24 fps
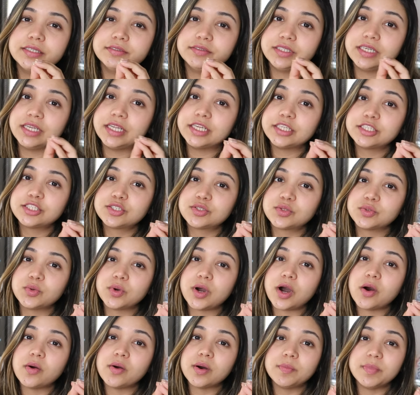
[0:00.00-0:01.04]
relates to
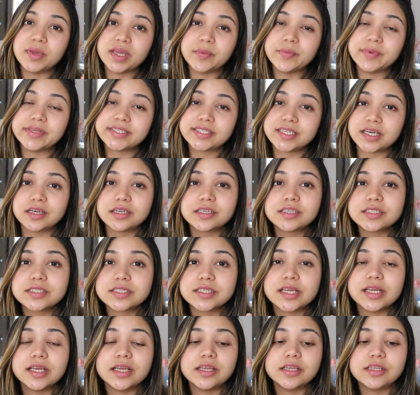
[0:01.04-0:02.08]
how a baby
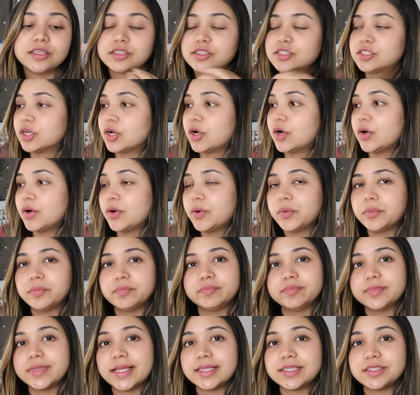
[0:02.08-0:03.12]
sucks, so
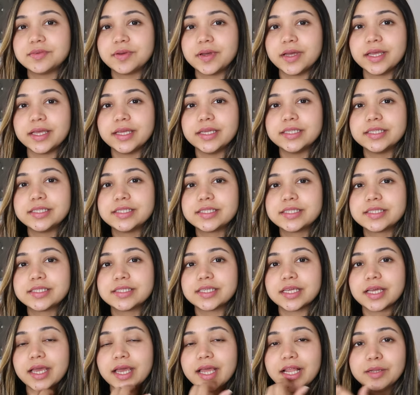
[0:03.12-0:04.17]
that's why it
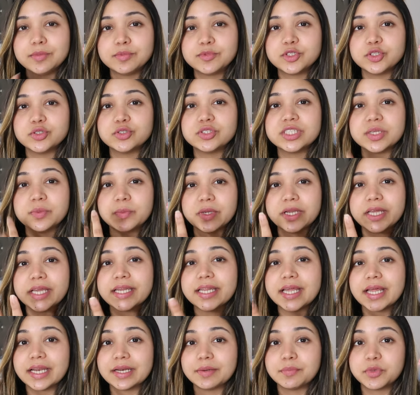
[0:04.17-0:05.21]
helps you
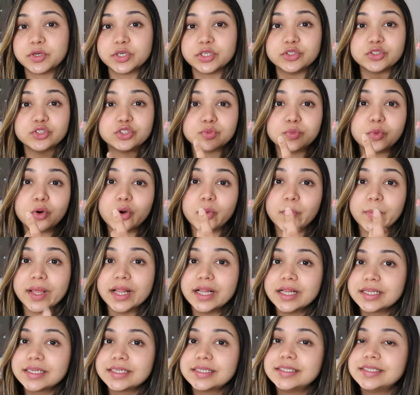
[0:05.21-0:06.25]
stimulate and produce more
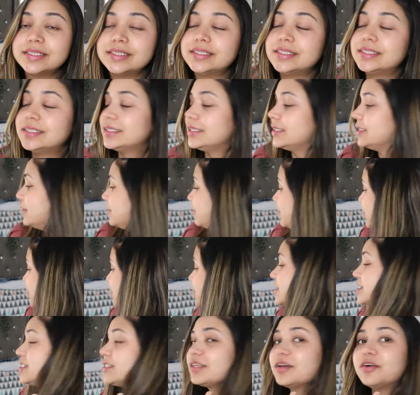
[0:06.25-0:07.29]
milk, which
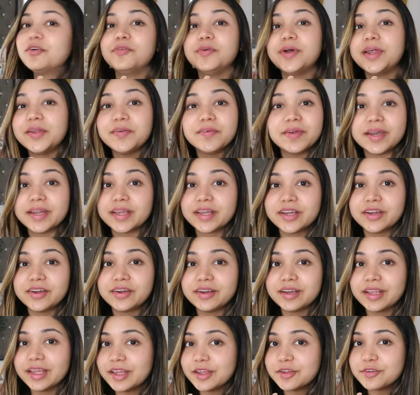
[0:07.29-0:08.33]
is very, very
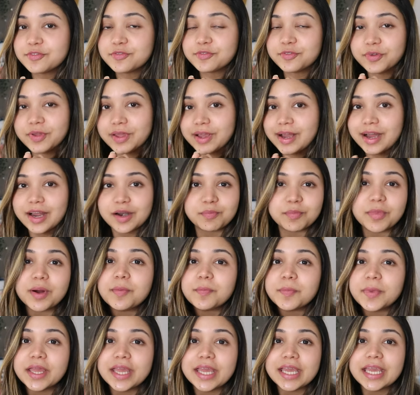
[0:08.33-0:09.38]
good if you are
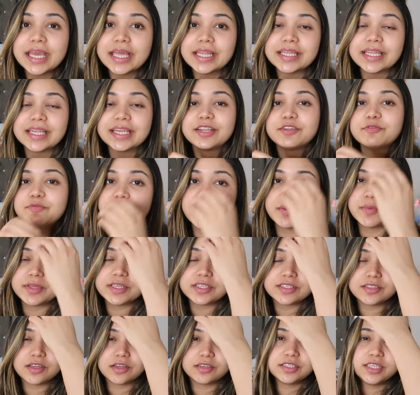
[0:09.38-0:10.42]
pumping and then if baby
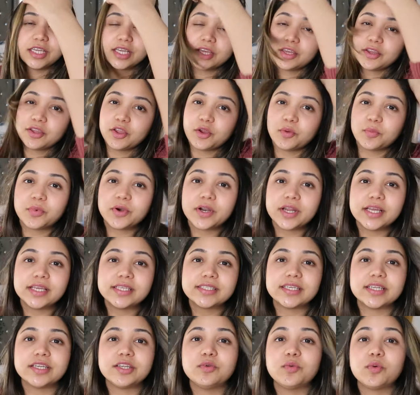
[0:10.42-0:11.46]
is not taking your
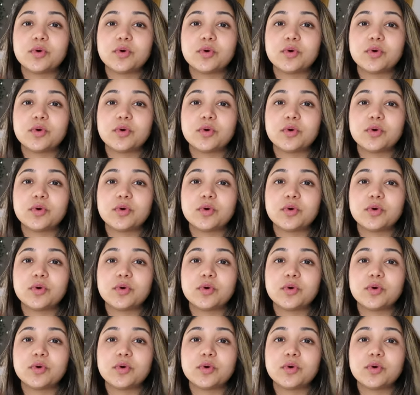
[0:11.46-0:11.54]
breast and you